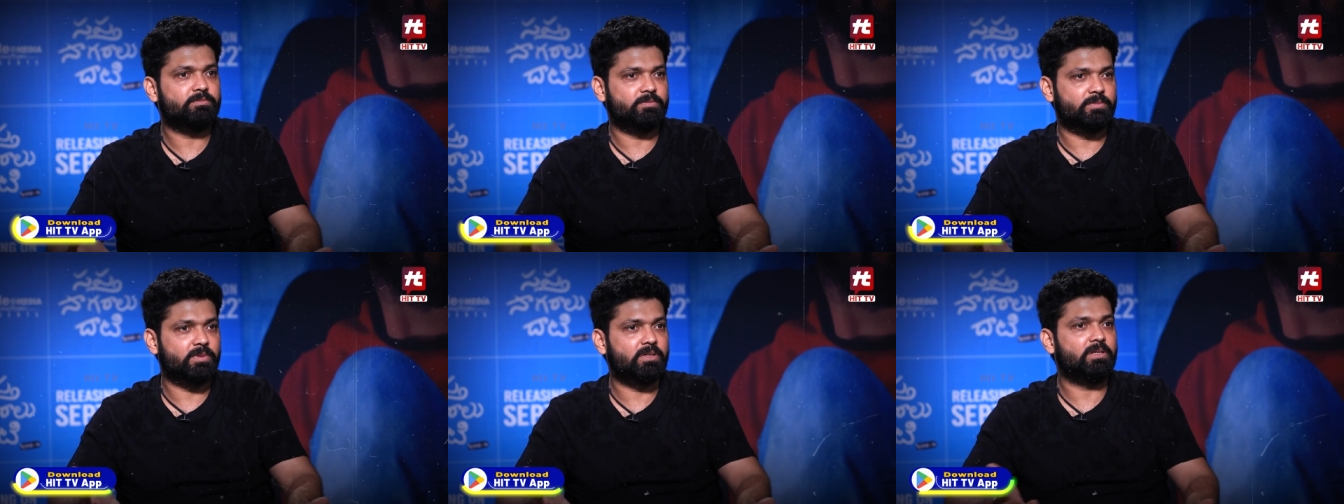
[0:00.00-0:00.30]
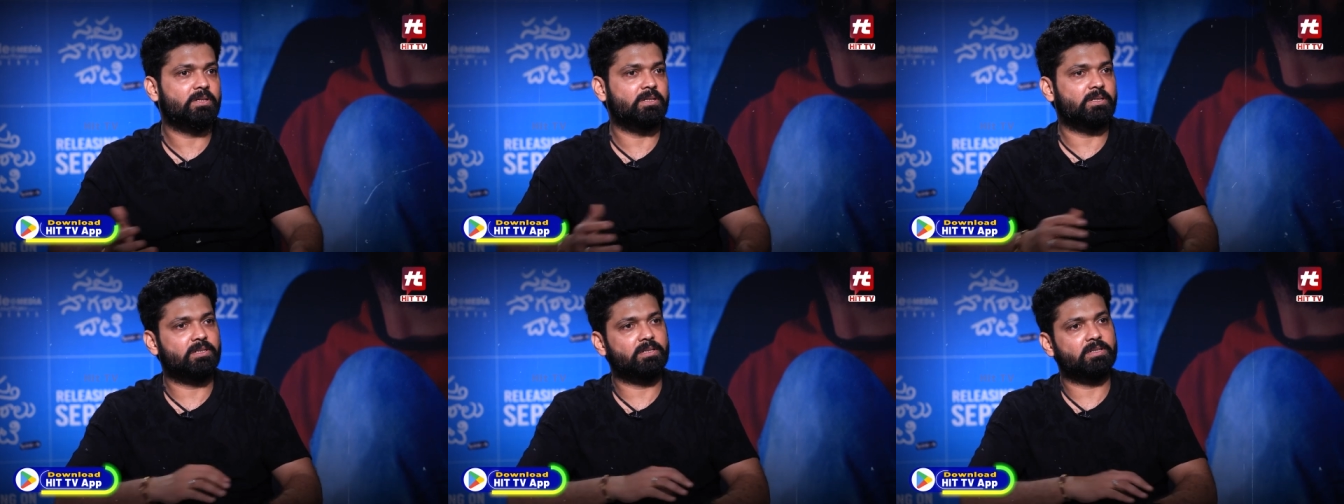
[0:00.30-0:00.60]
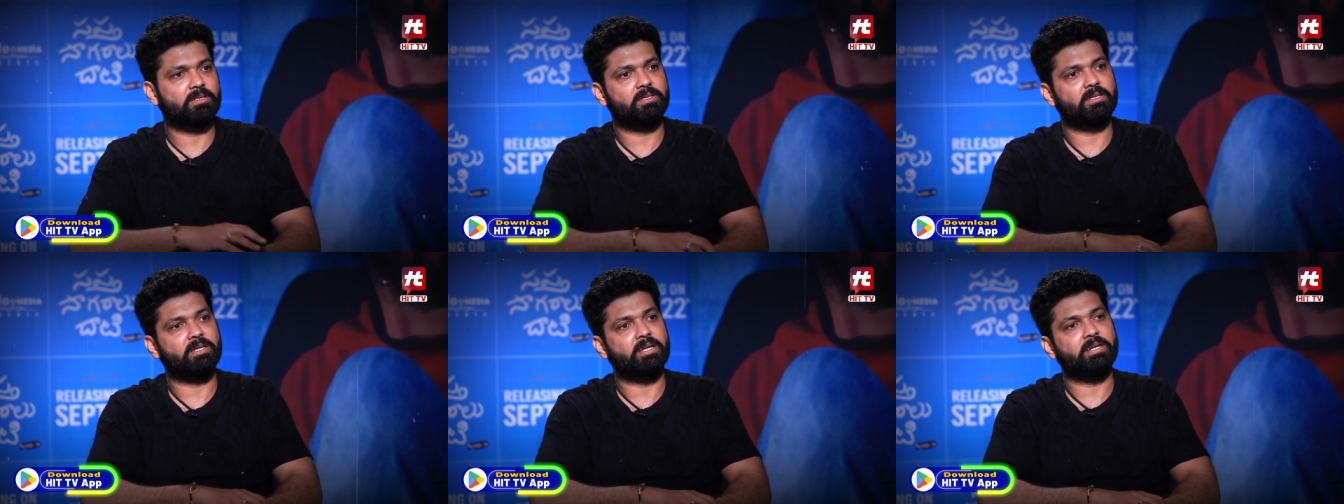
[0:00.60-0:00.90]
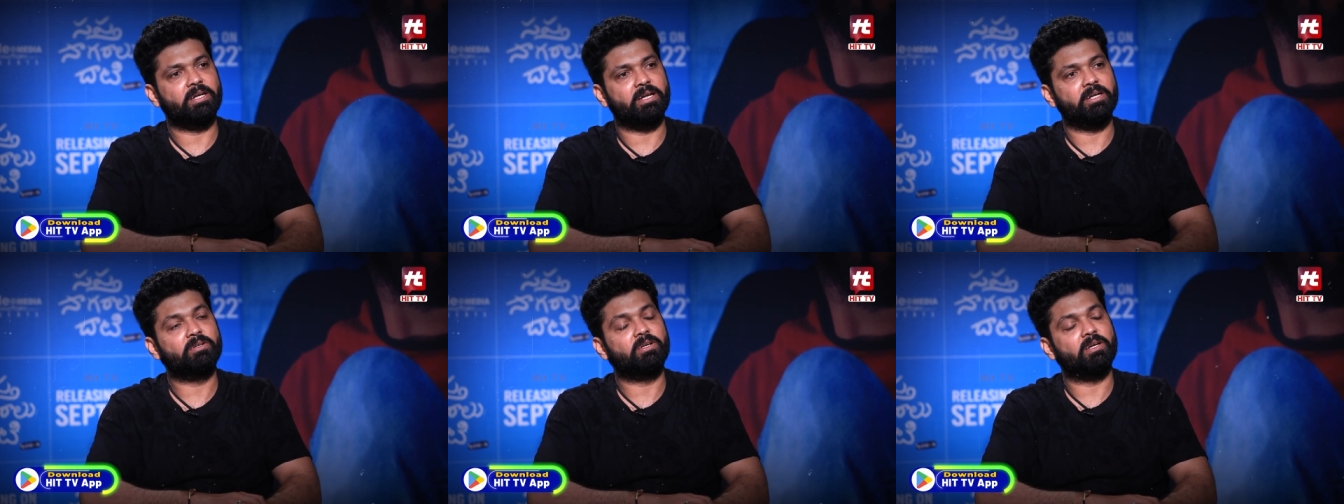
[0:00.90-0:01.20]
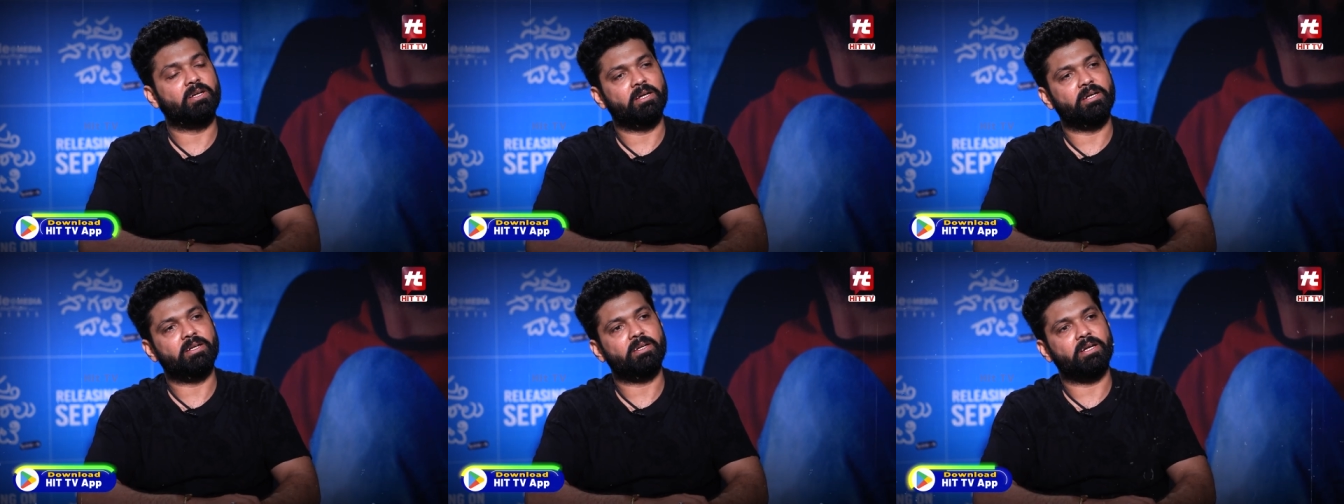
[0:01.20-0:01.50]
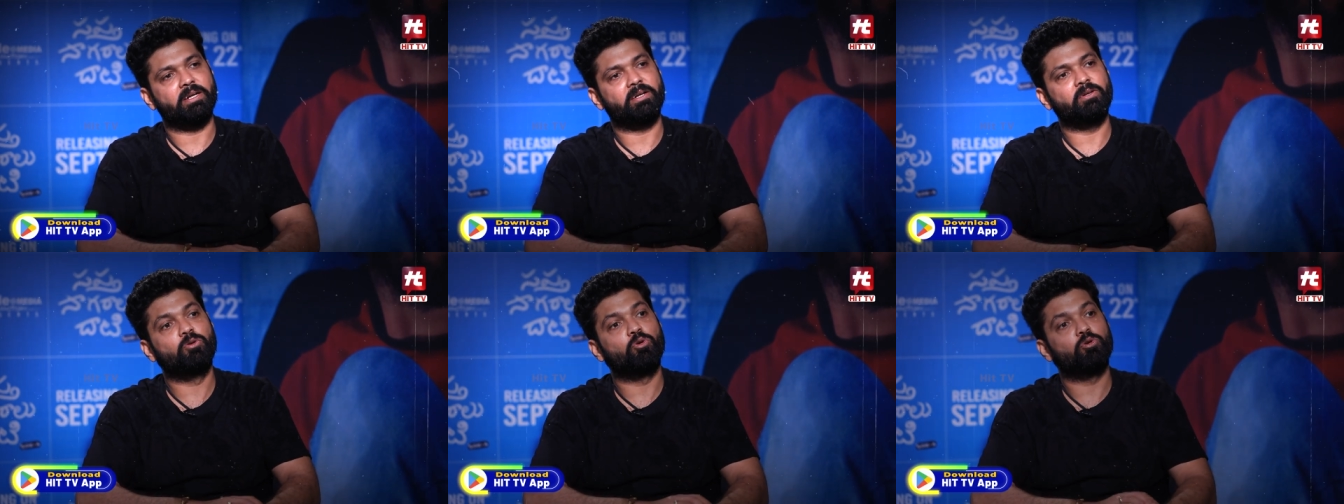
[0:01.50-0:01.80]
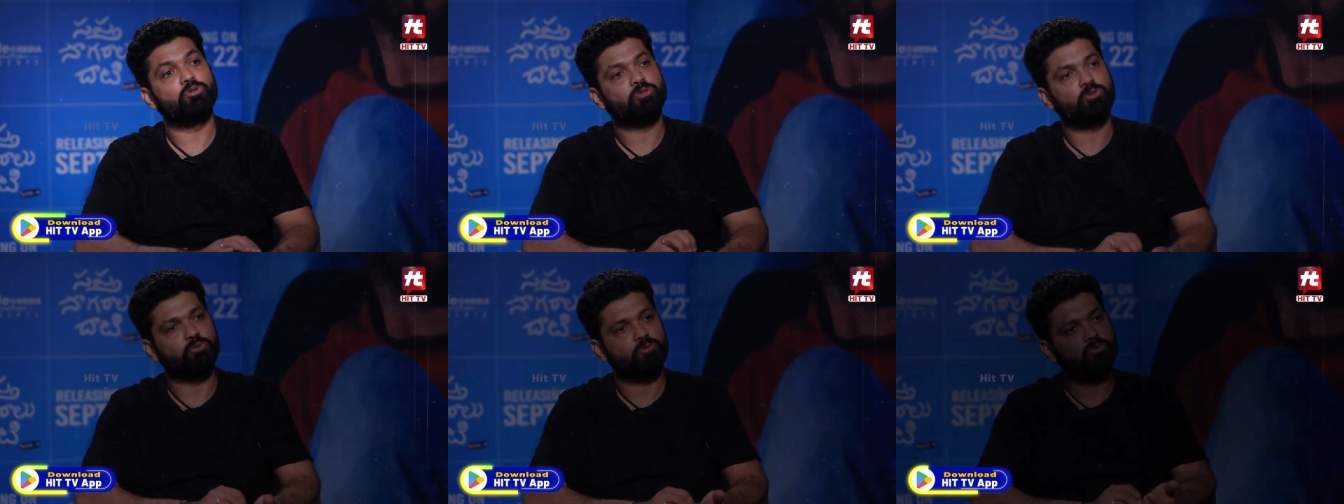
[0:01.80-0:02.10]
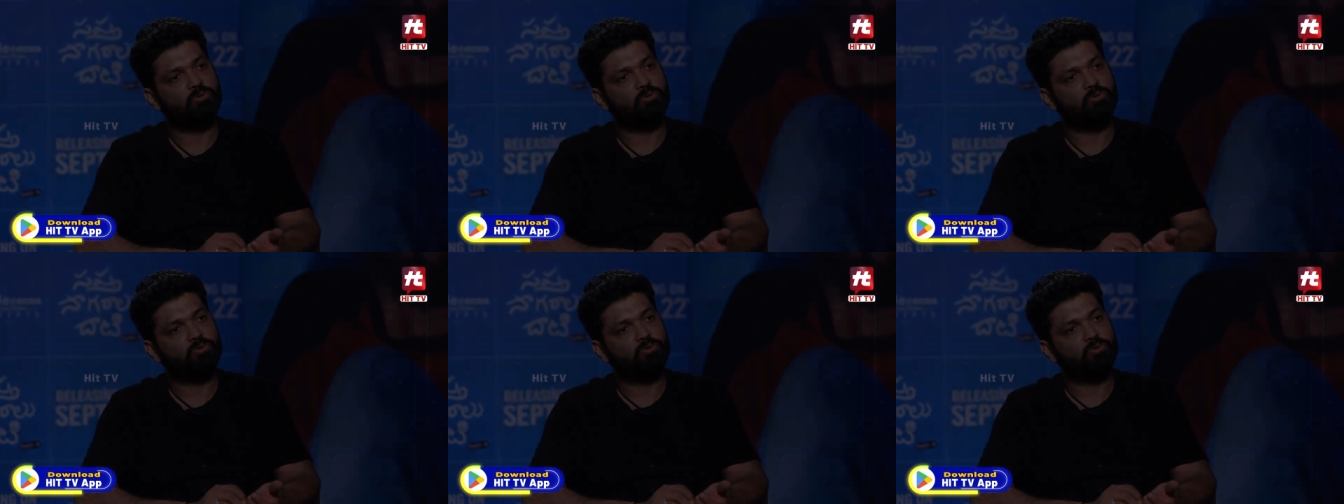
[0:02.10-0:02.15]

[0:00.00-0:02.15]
uh, it, it, it, it grows to.